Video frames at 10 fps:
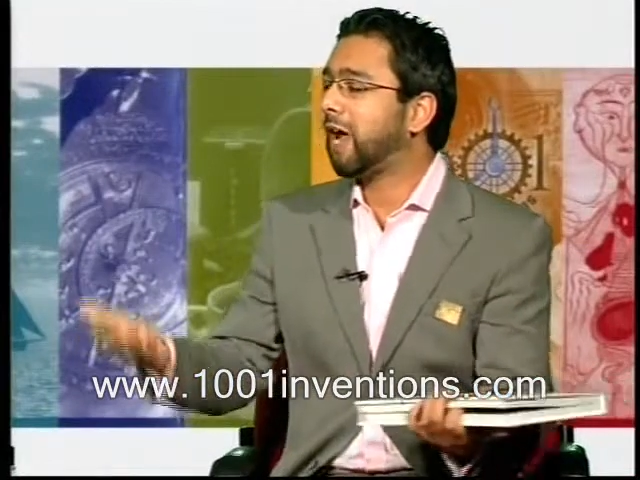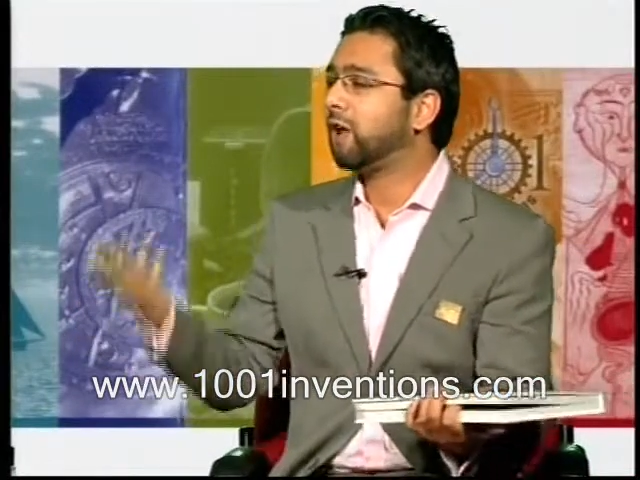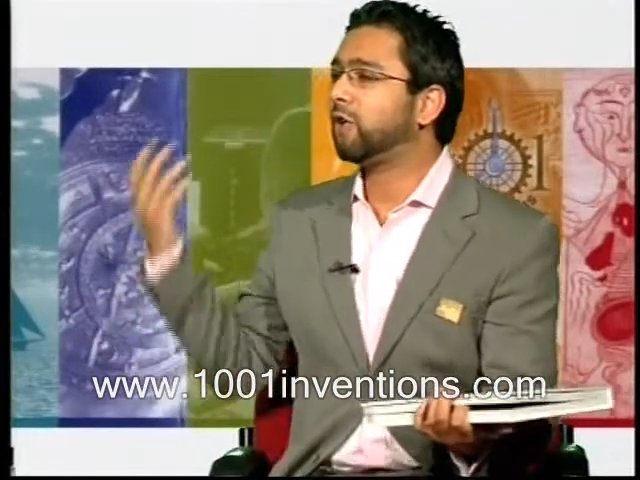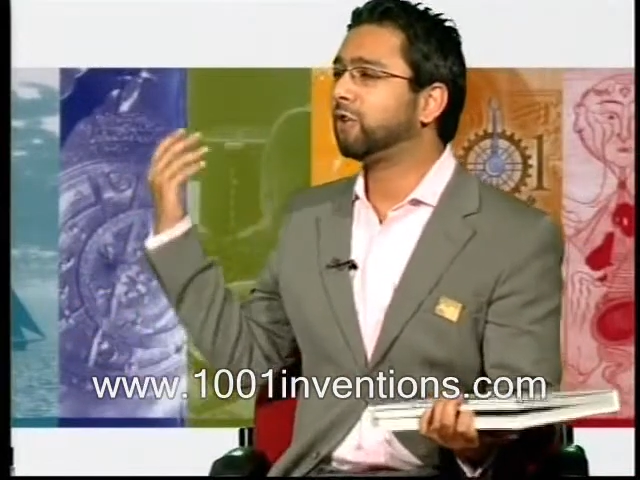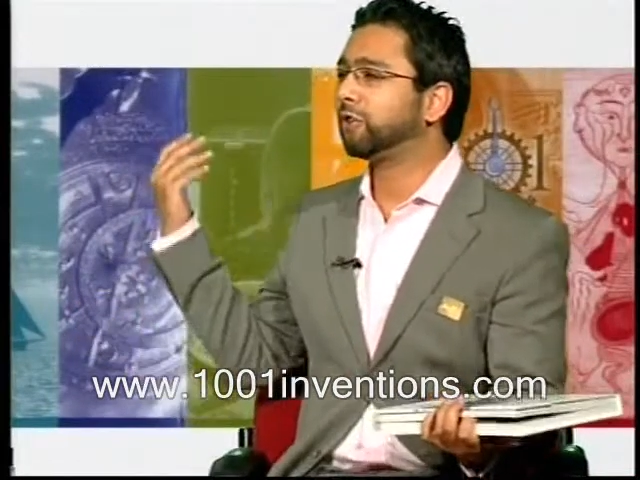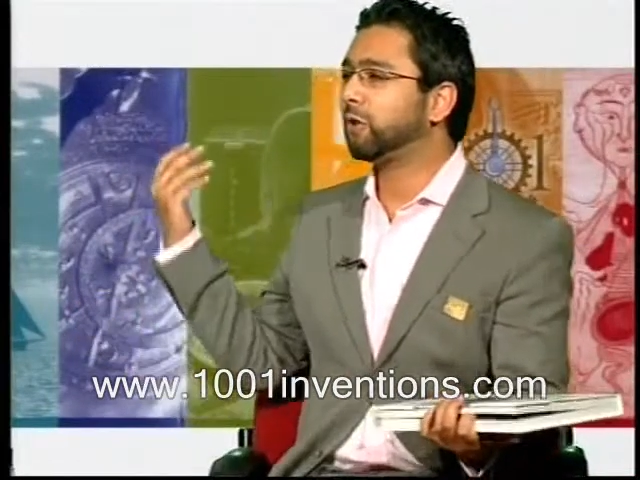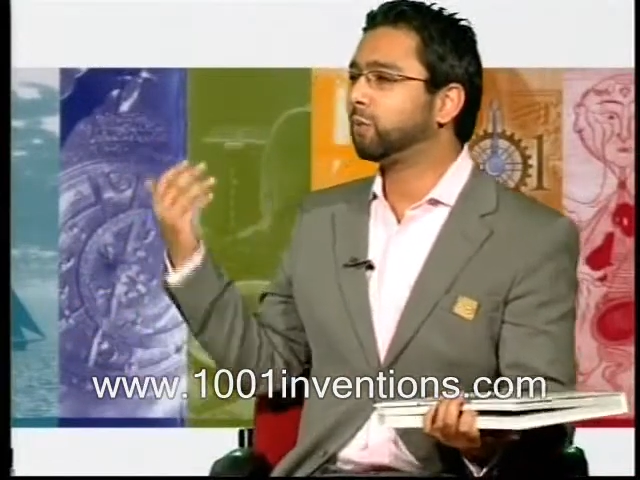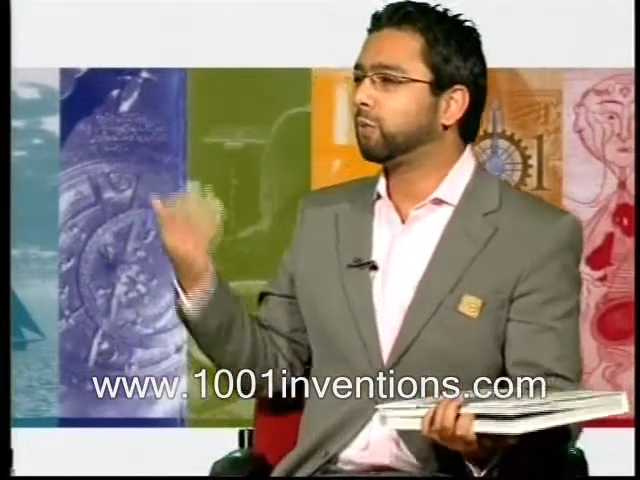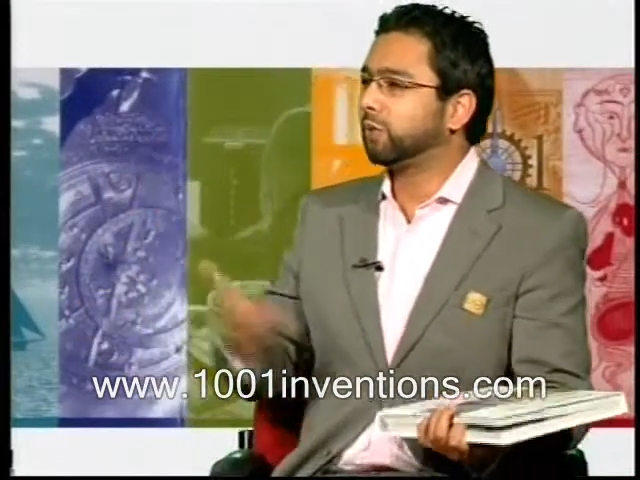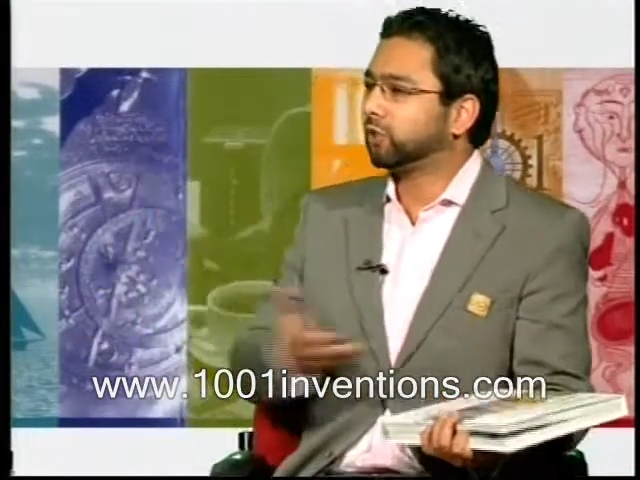How long
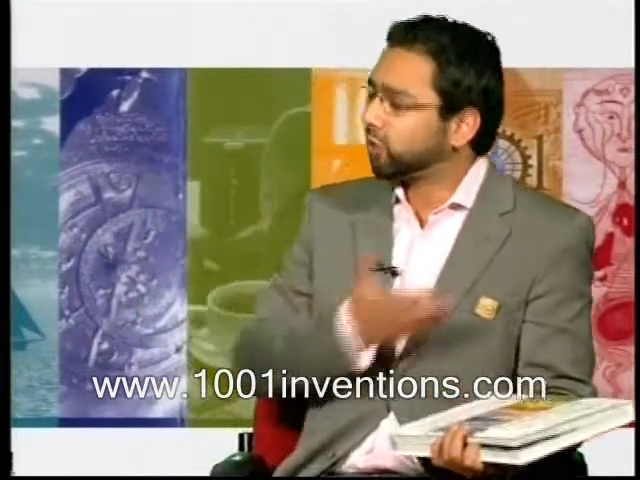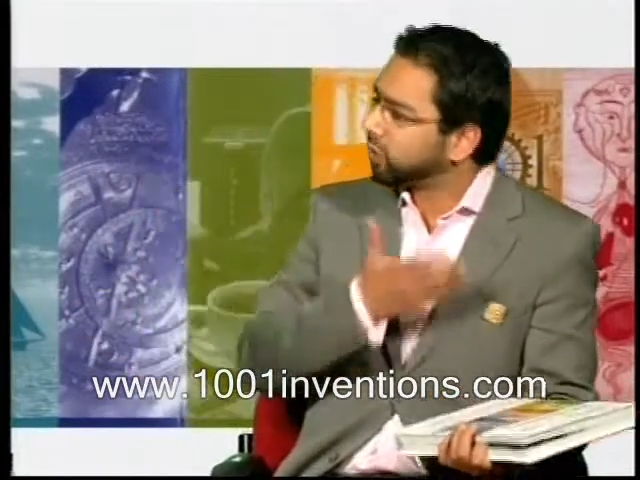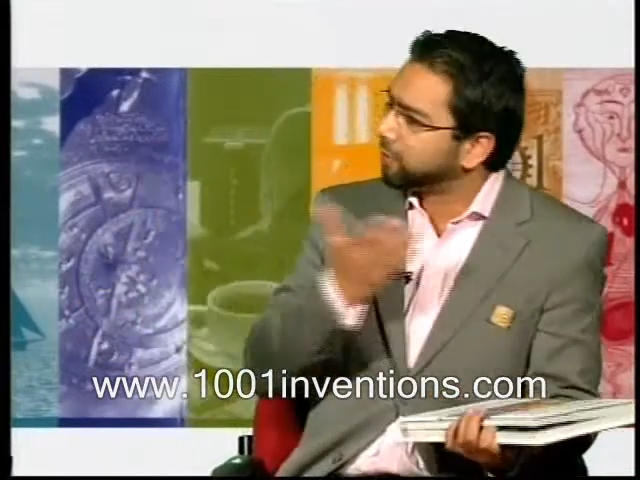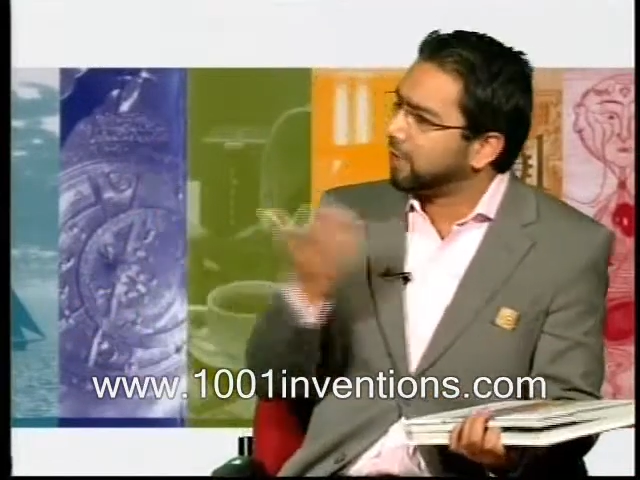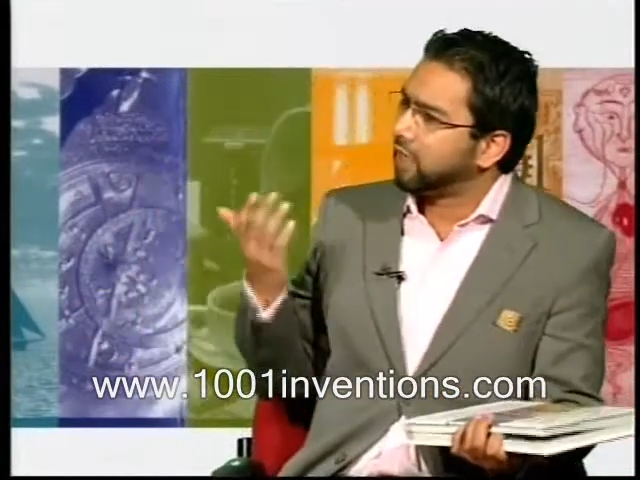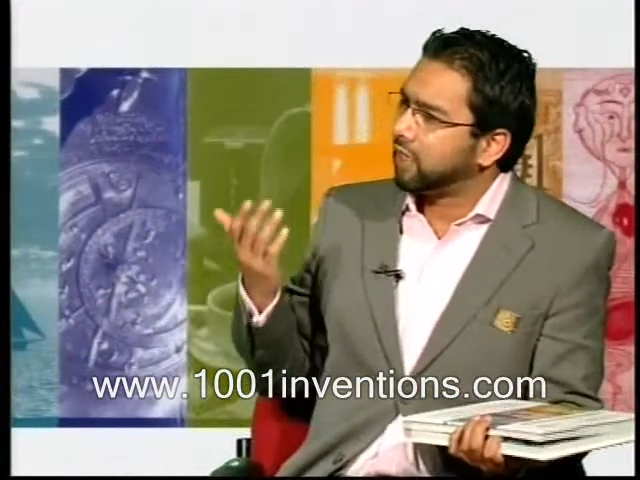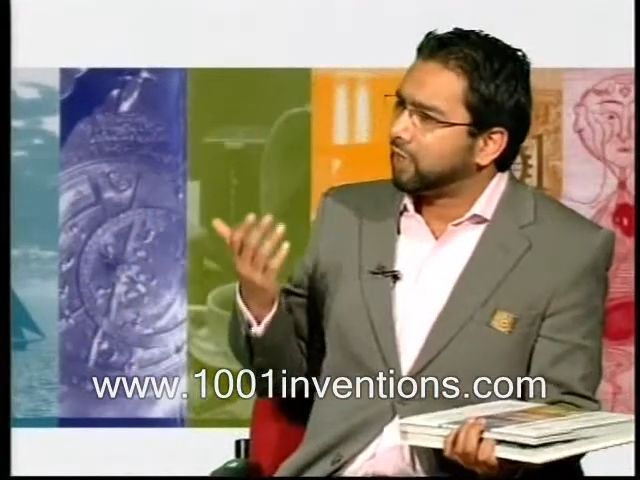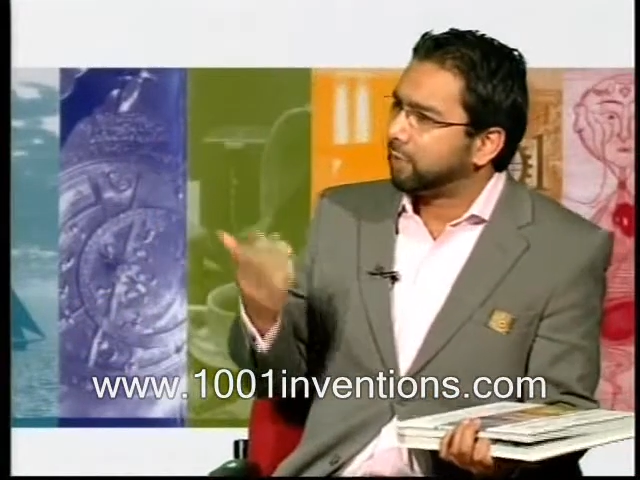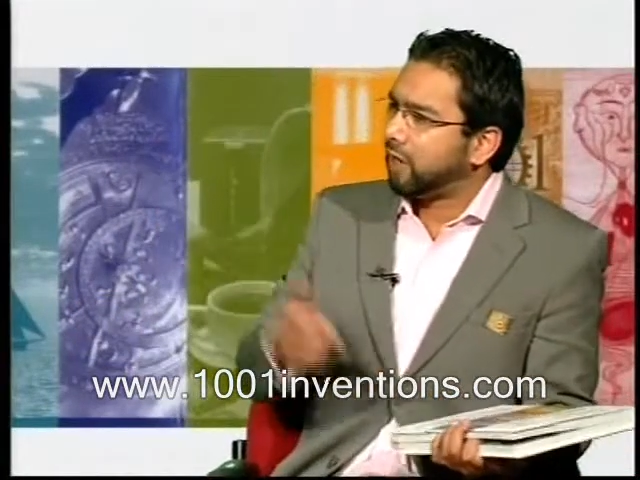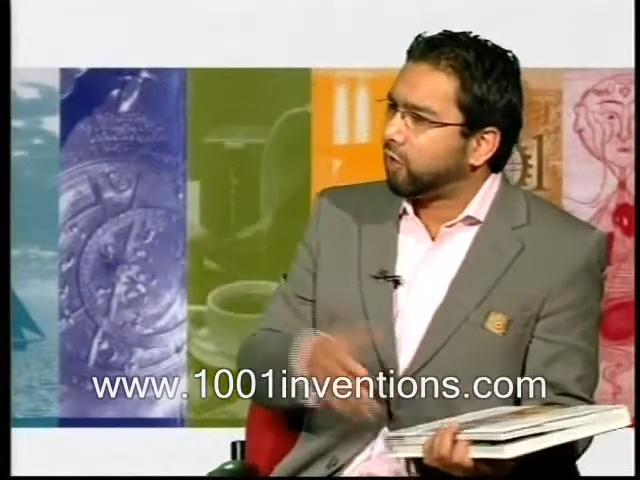ago were we talking about
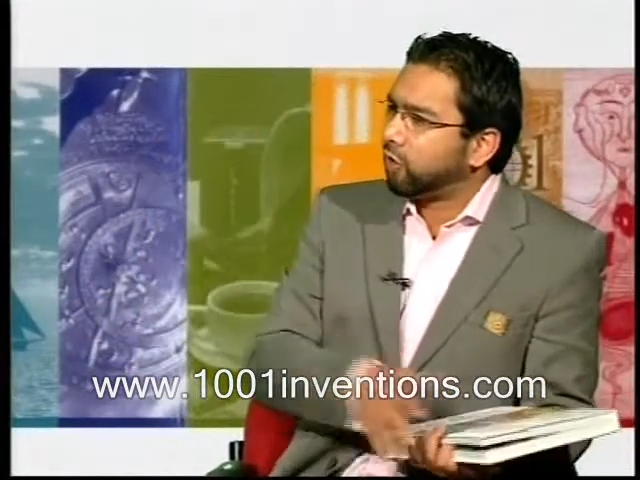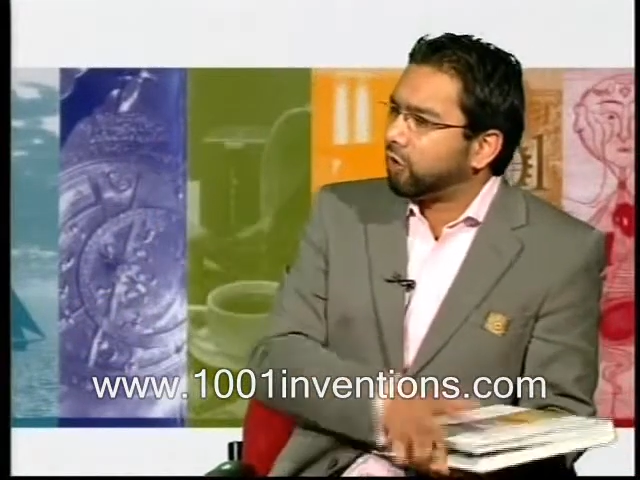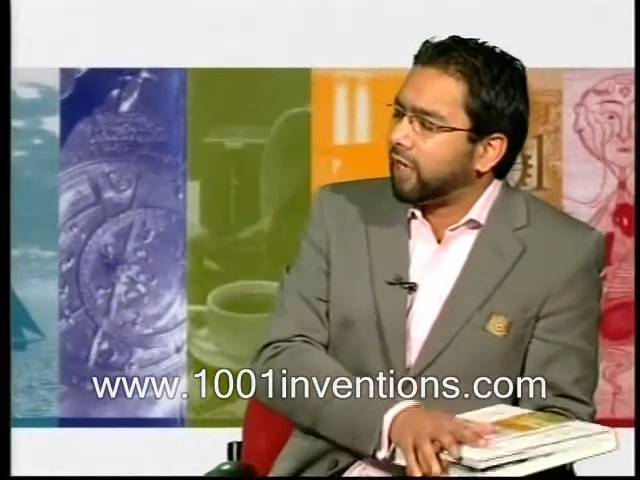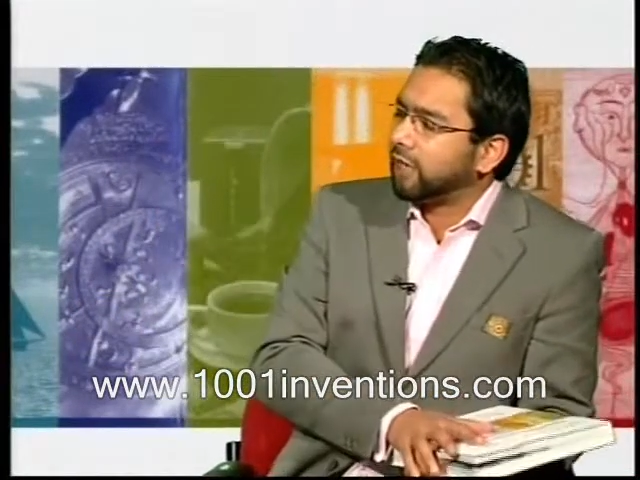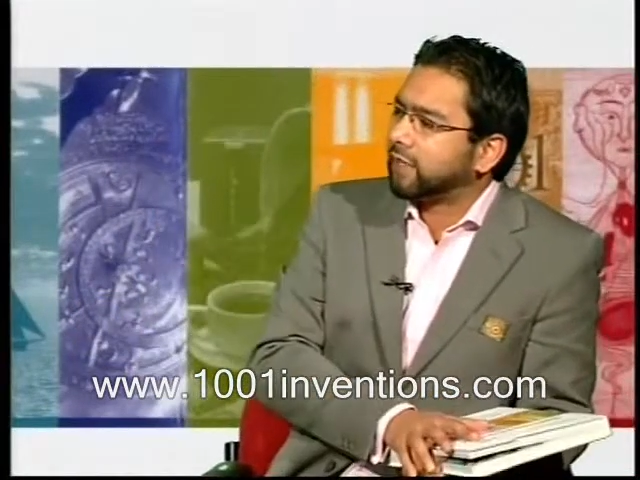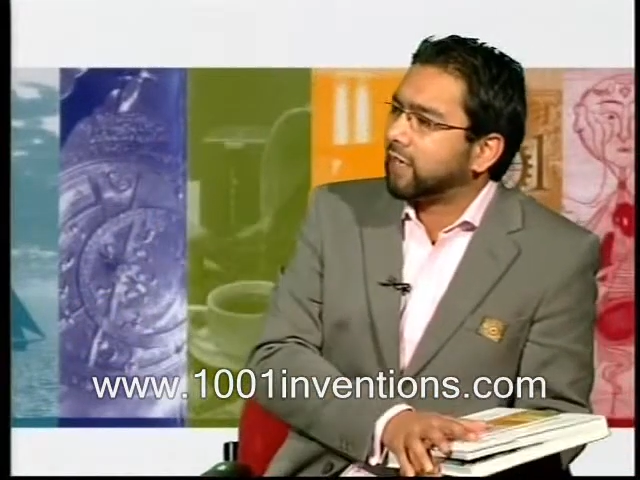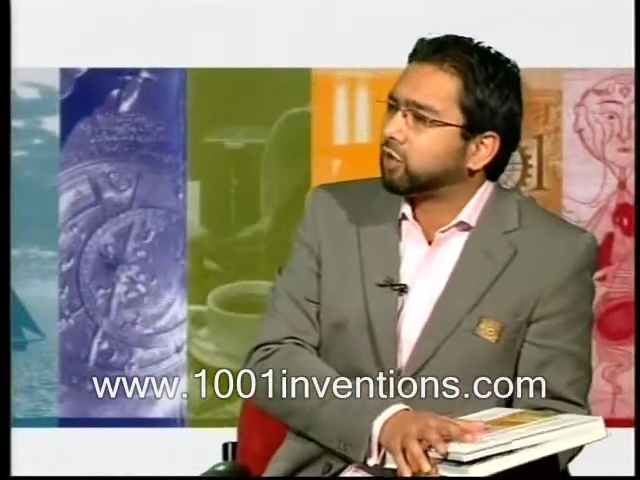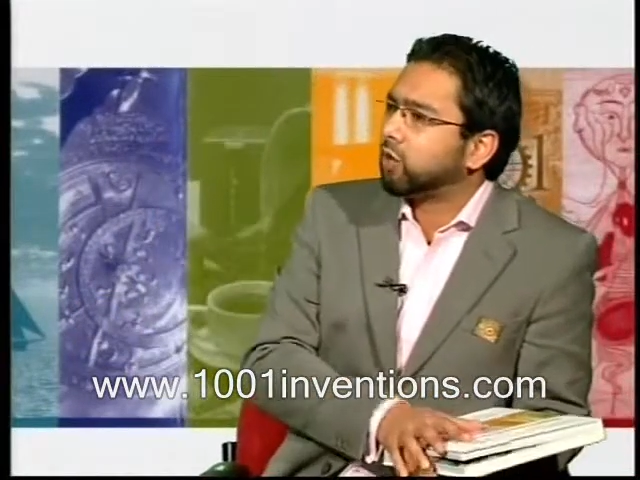about oral healthcare?